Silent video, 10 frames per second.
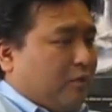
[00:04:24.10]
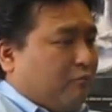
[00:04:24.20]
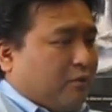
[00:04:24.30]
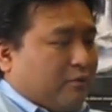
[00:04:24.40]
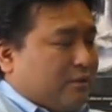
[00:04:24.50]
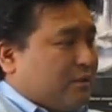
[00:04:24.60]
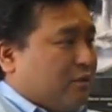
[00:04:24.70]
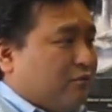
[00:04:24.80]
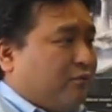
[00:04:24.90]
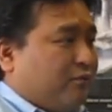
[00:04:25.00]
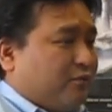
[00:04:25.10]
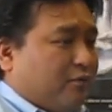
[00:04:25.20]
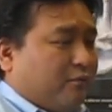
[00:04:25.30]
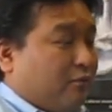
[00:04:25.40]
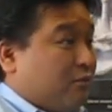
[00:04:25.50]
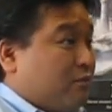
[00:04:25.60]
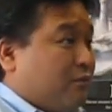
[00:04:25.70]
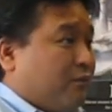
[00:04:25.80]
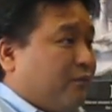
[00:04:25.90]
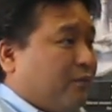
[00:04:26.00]
whether it's a single server or a
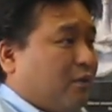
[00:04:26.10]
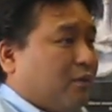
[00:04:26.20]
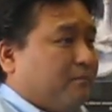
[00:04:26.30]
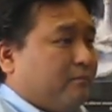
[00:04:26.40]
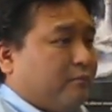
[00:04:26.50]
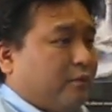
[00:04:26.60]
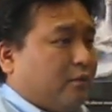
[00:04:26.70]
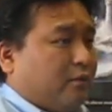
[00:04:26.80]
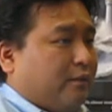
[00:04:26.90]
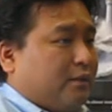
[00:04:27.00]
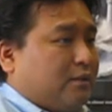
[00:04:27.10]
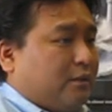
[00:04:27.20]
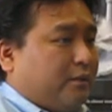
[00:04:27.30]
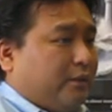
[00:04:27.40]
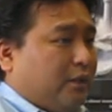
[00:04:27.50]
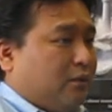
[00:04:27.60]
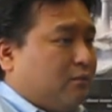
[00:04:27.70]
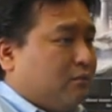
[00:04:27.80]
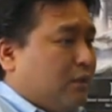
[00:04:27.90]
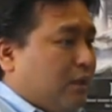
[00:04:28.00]
server farm, whether it's, you
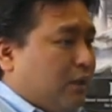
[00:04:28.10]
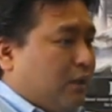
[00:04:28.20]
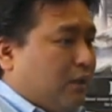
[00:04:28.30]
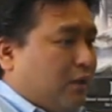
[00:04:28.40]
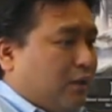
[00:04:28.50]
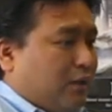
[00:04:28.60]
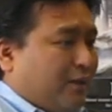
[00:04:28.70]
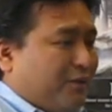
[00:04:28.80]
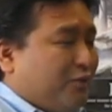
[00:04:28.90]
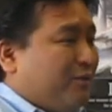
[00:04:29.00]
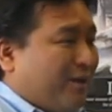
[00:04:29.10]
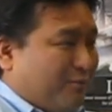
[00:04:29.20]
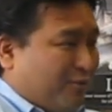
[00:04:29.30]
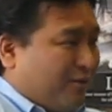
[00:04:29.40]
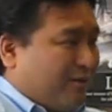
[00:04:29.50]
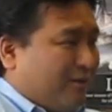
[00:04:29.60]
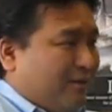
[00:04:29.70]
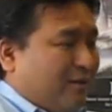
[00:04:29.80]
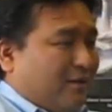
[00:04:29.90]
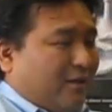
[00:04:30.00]
know, a new network
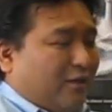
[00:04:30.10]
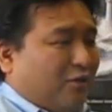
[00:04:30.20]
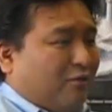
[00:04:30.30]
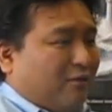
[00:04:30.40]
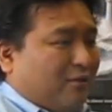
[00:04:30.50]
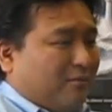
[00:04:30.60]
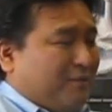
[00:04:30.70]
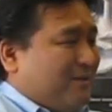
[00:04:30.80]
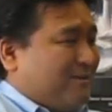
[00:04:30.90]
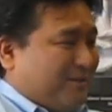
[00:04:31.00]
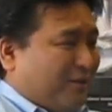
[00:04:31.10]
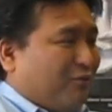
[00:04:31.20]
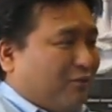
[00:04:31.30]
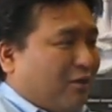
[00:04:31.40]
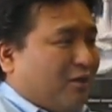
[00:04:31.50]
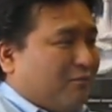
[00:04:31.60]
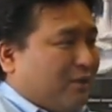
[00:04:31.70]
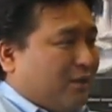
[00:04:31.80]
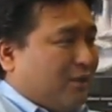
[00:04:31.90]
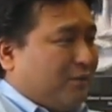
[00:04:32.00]
and all of the pieces that go along
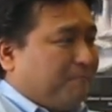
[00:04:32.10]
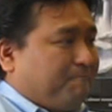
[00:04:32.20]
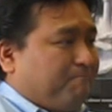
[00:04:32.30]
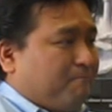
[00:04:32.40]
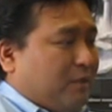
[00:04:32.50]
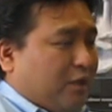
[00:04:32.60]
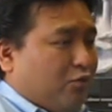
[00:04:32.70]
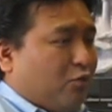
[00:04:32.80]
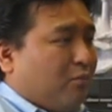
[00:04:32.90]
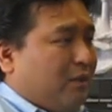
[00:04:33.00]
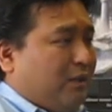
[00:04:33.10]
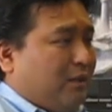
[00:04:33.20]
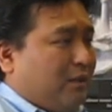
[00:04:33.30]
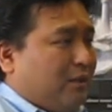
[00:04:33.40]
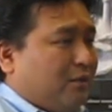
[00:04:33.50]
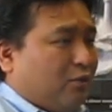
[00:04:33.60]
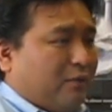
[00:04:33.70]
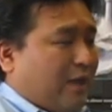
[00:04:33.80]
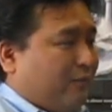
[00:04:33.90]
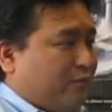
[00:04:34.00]
with it, they normally don't
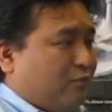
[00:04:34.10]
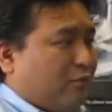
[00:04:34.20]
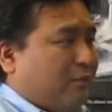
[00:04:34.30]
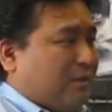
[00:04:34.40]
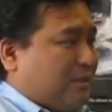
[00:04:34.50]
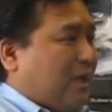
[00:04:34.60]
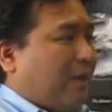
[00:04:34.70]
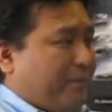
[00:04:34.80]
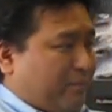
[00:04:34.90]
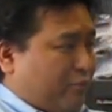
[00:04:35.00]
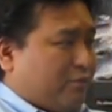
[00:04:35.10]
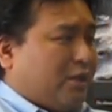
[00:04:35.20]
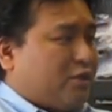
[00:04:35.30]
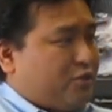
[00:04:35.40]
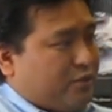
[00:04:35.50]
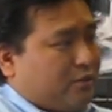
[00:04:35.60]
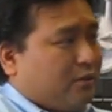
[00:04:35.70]
have to worry about stopping production.